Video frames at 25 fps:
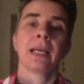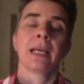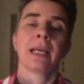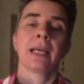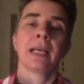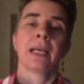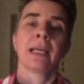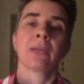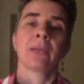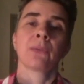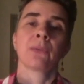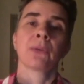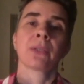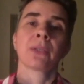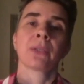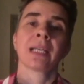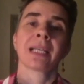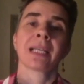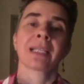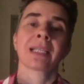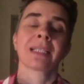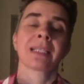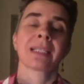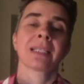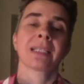and for
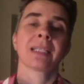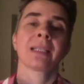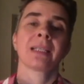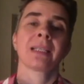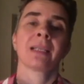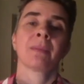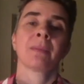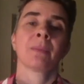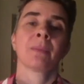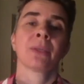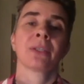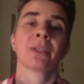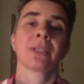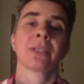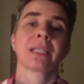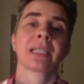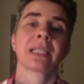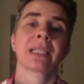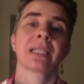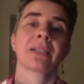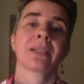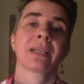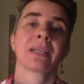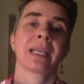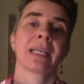that mother
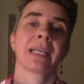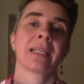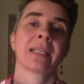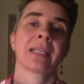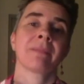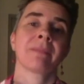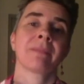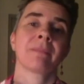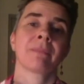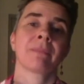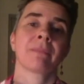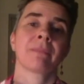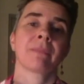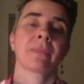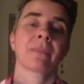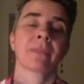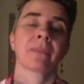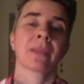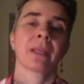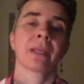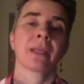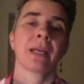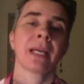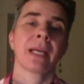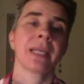says again
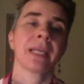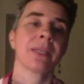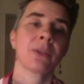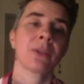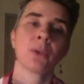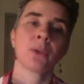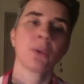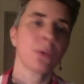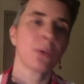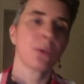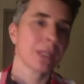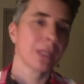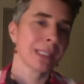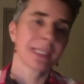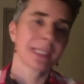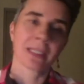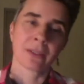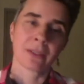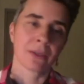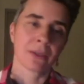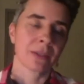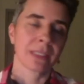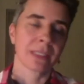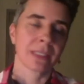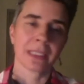i know it's
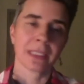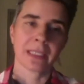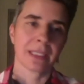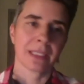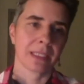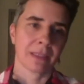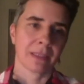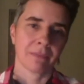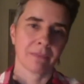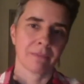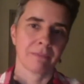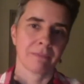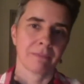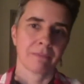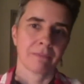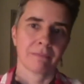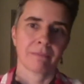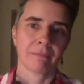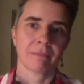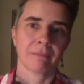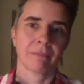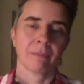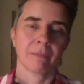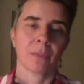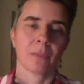not easy
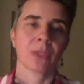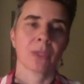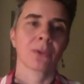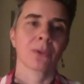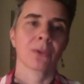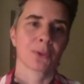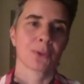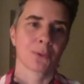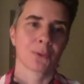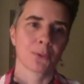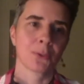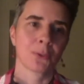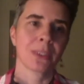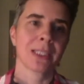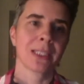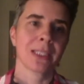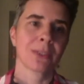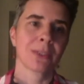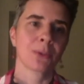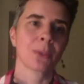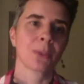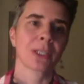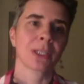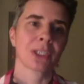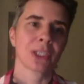because truly
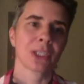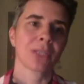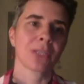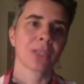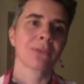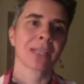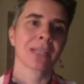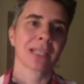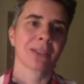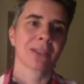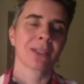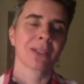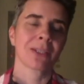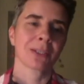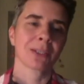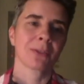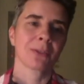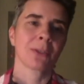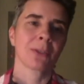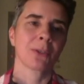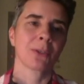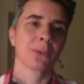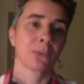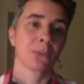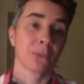to achieve that
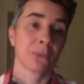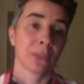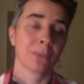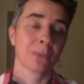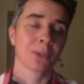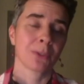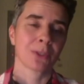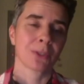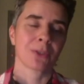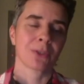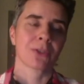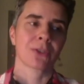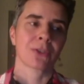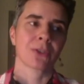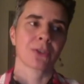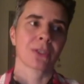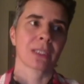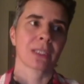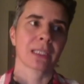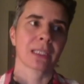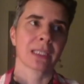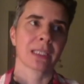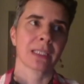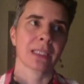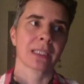famous
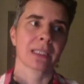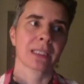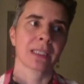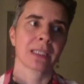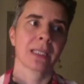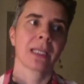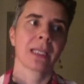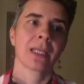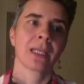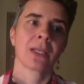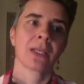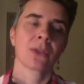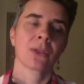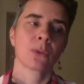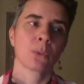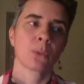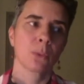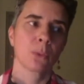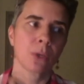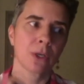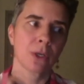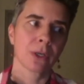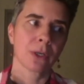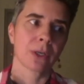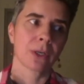consciousness to
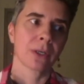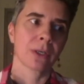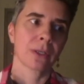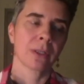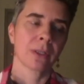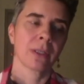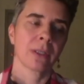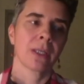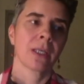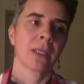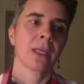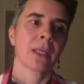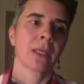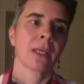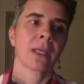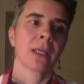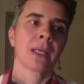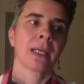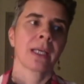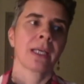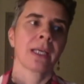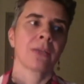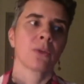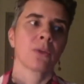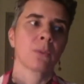work
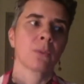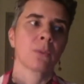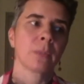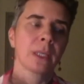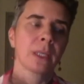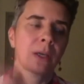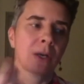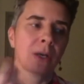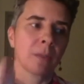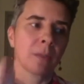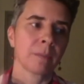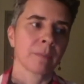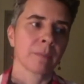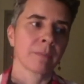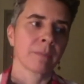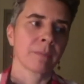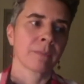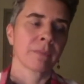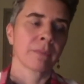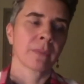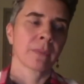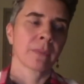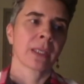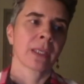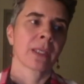and to
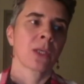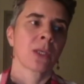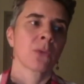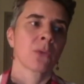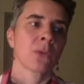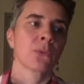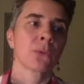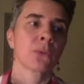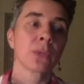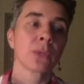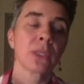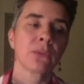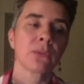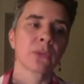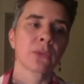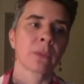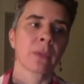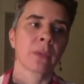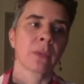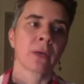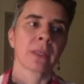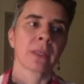become free from our